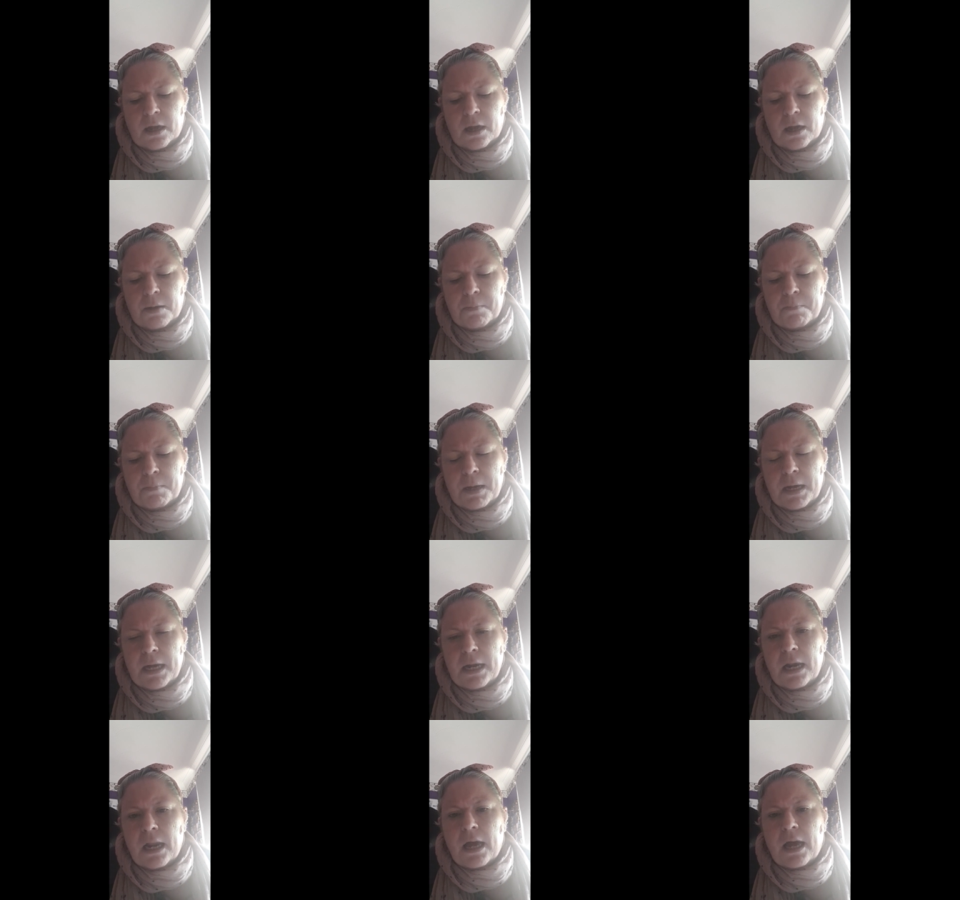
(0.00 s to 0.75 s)
and
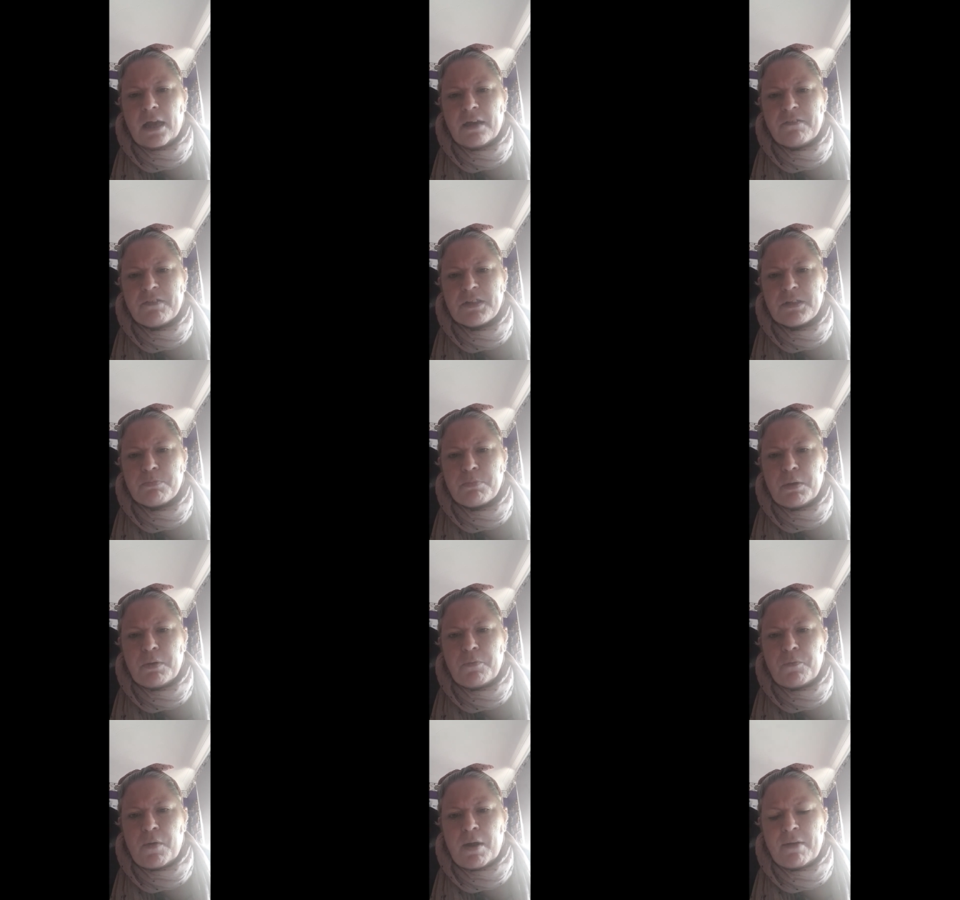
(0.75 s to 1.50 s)
my life has
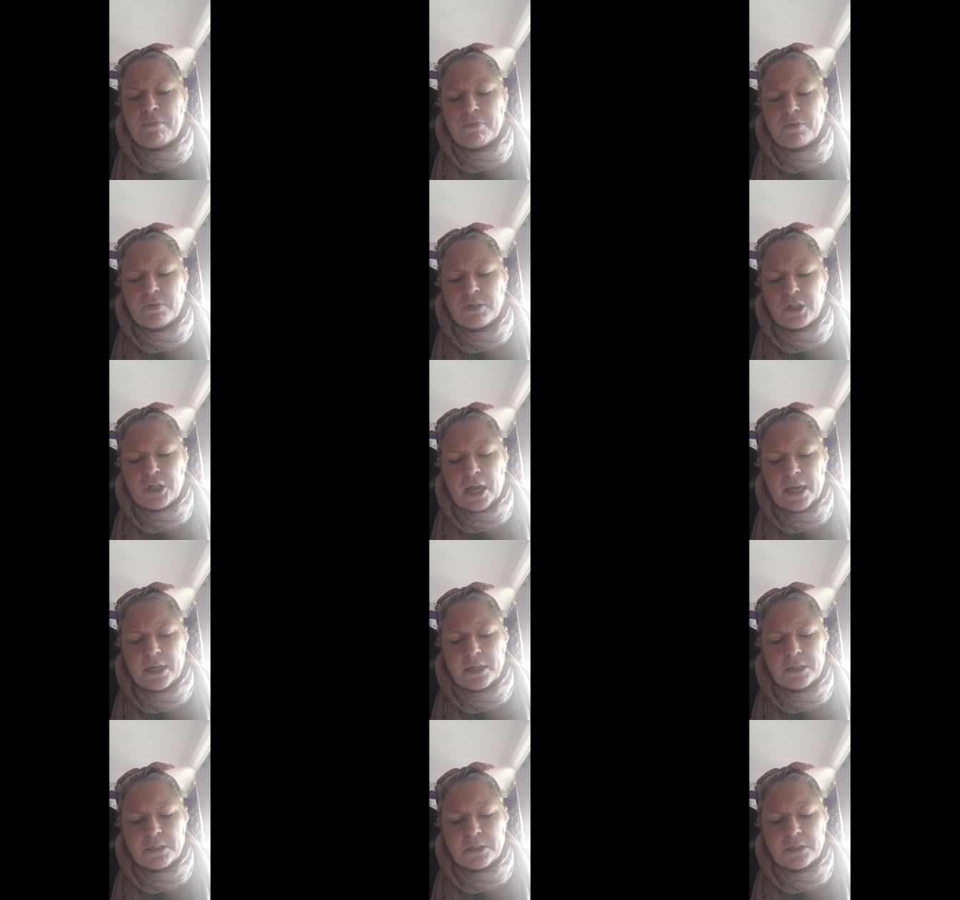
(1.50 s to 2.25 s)
been forever
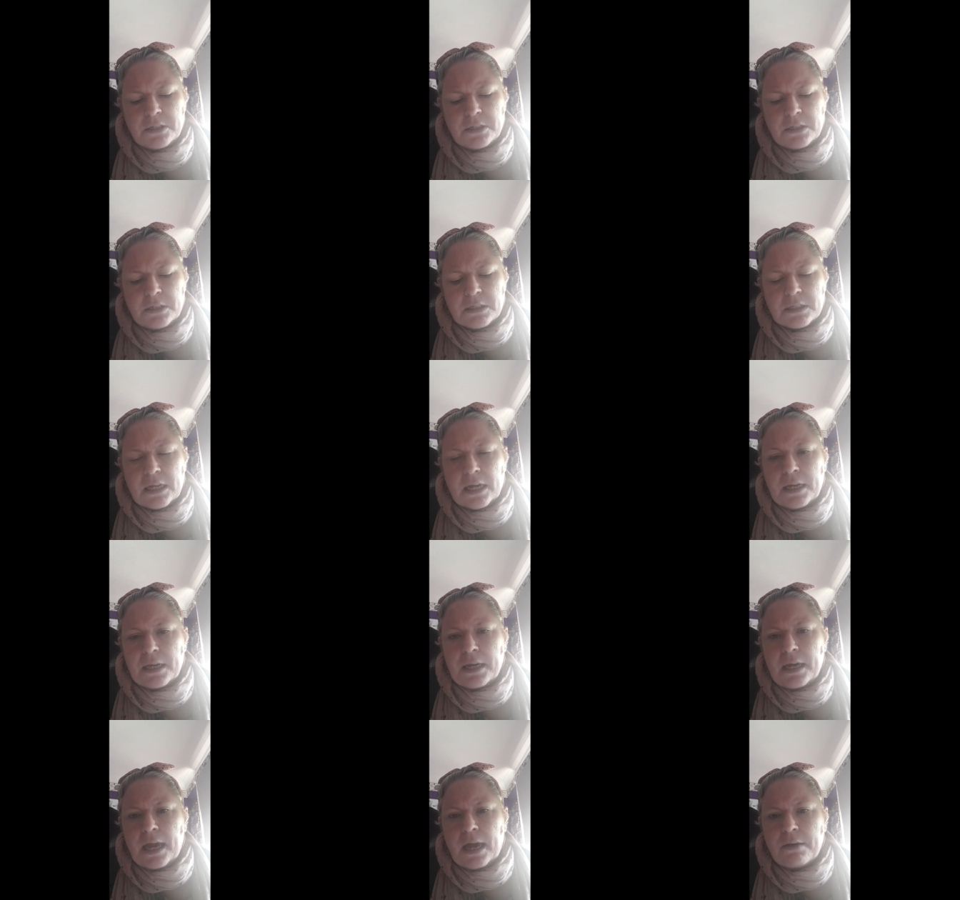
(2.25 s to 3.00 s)
changed since I
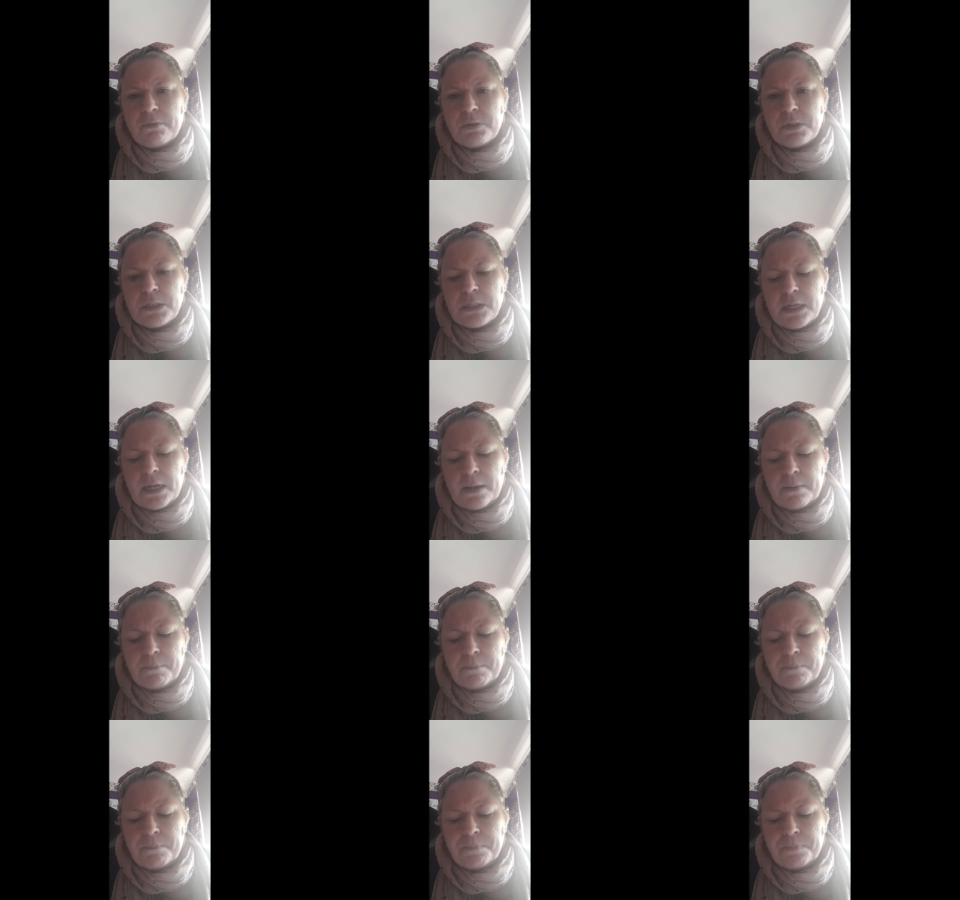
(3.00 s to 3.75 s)
encountered
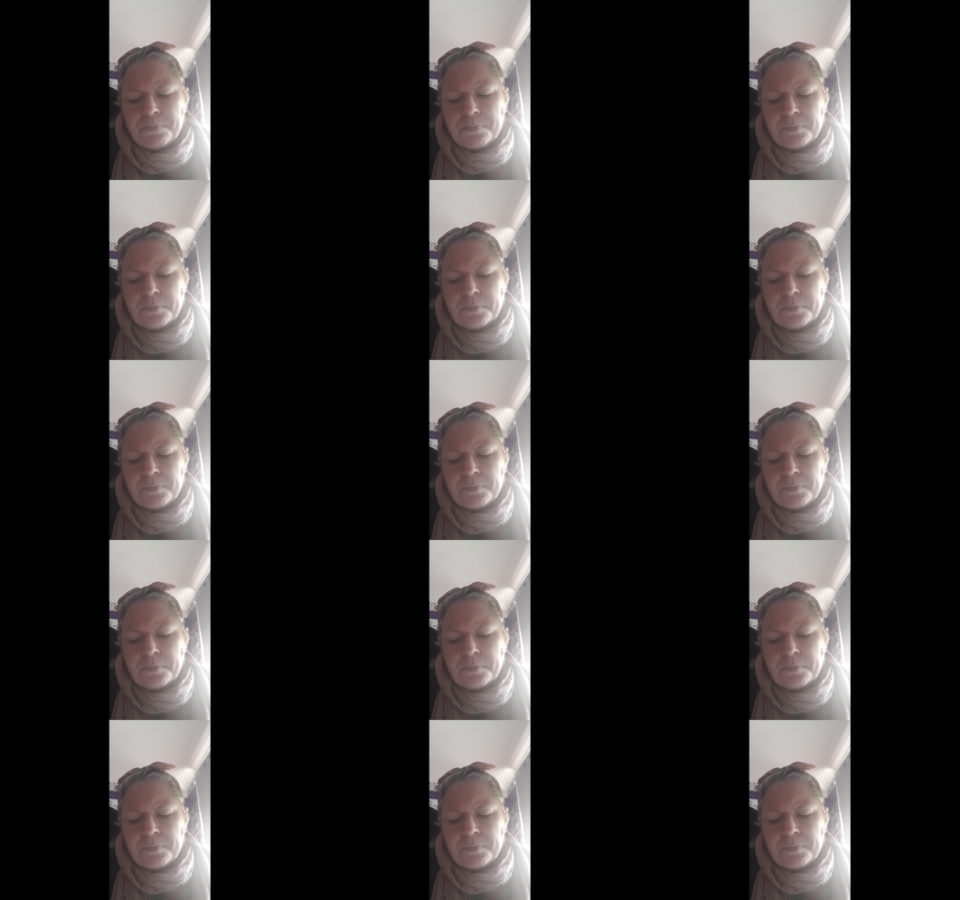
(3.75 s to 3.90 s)
him.